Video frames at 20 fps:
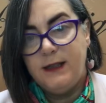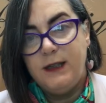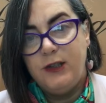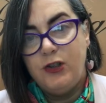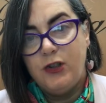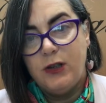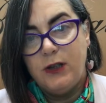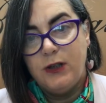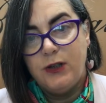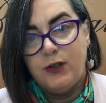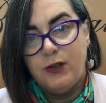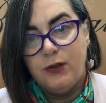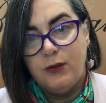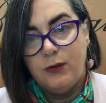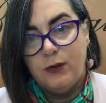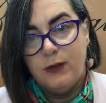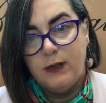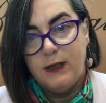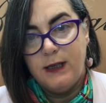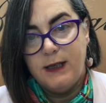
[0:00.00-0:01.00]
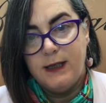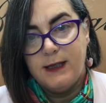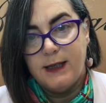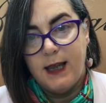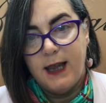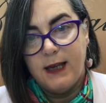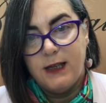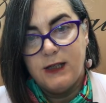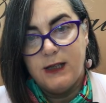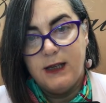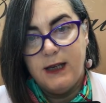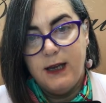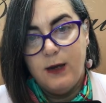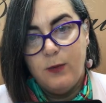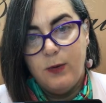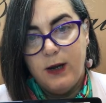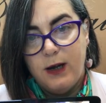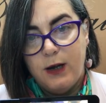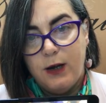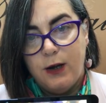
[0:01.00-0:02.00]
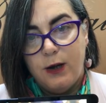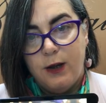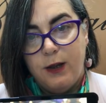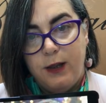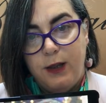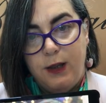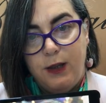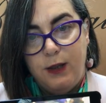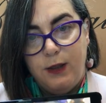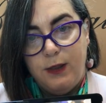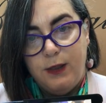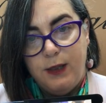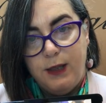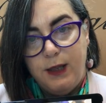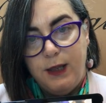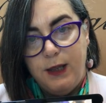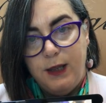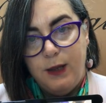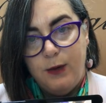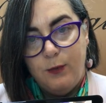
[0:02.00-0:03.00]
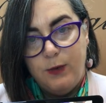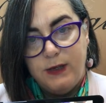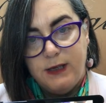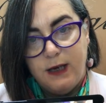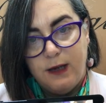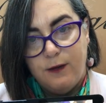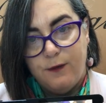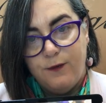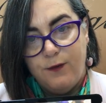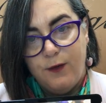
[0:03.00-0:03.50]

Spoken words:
digital tool is actually where we take a